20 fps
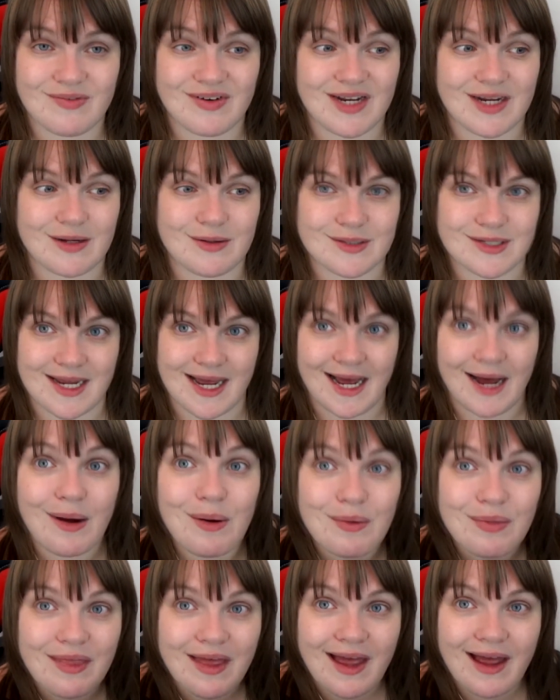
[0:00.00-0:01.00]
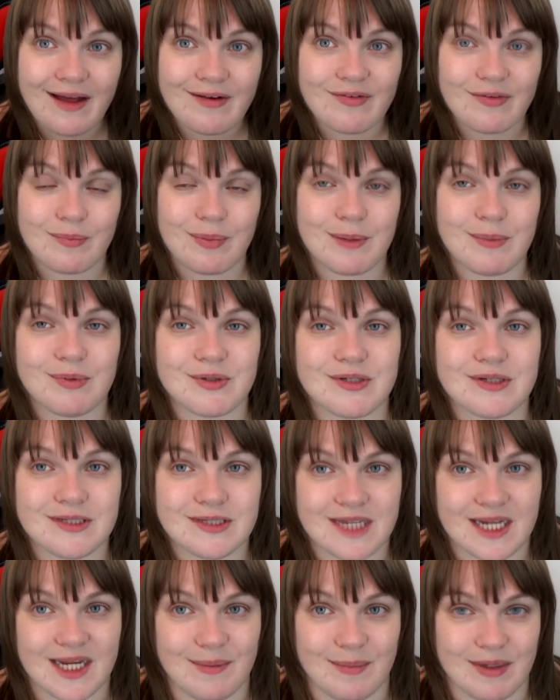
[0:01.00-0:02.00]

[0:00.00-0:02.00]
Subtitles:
videos out there for people to see,